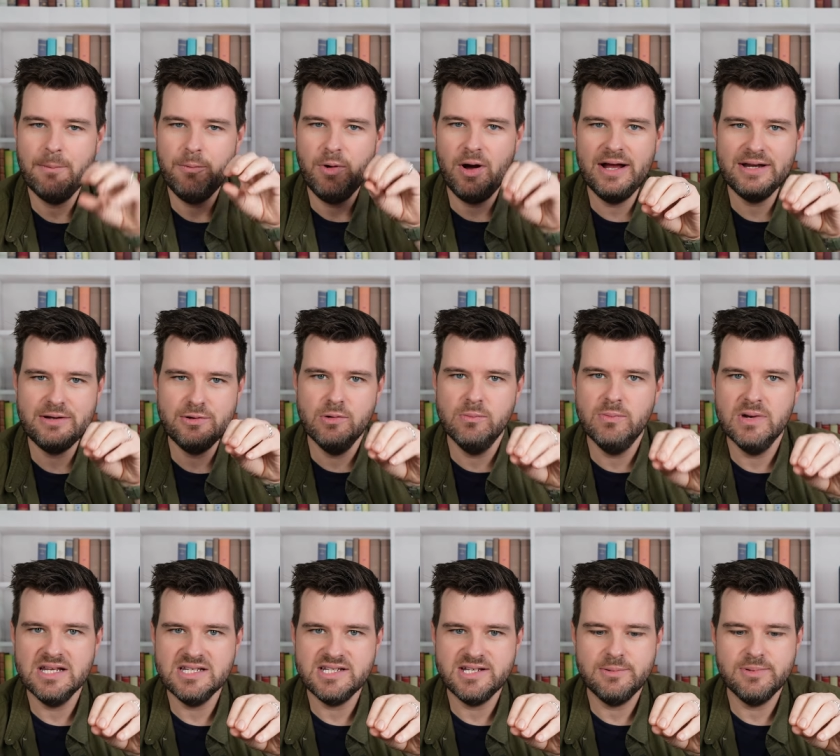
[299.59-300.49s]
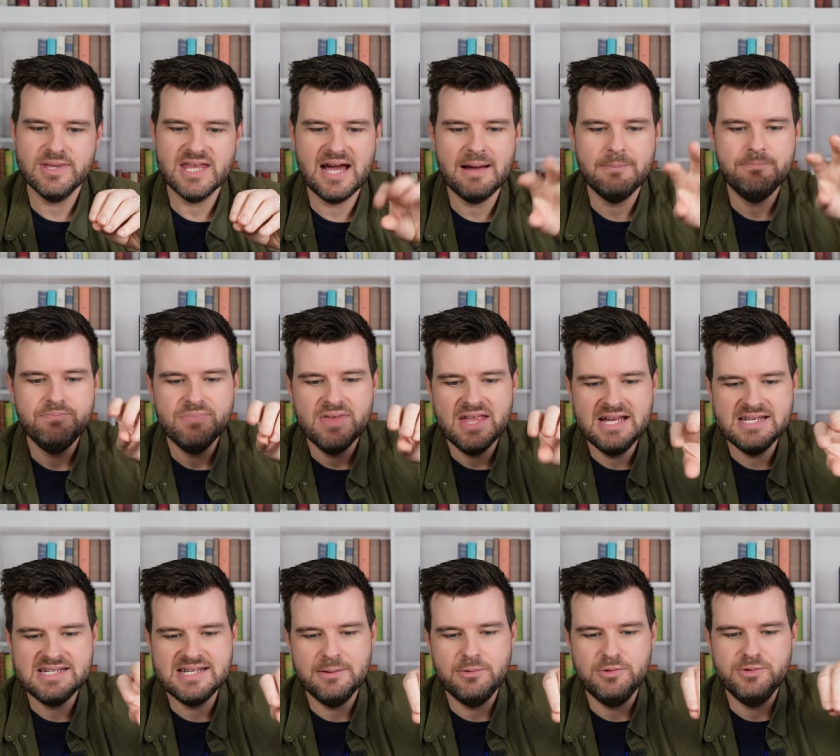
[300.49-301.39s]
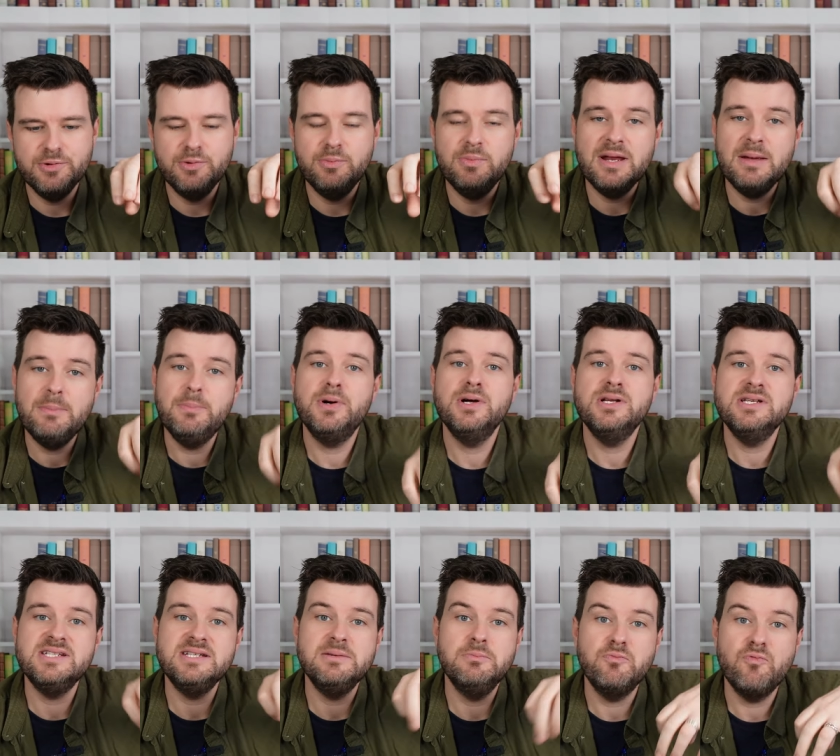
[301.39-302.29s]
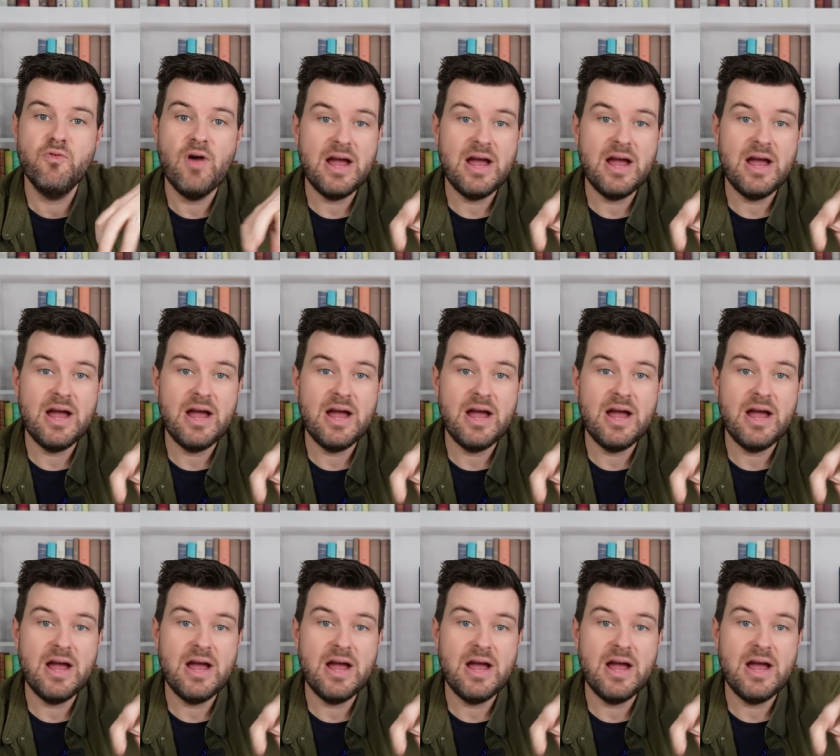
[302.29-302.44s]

And what I normally do with that is I will normally put some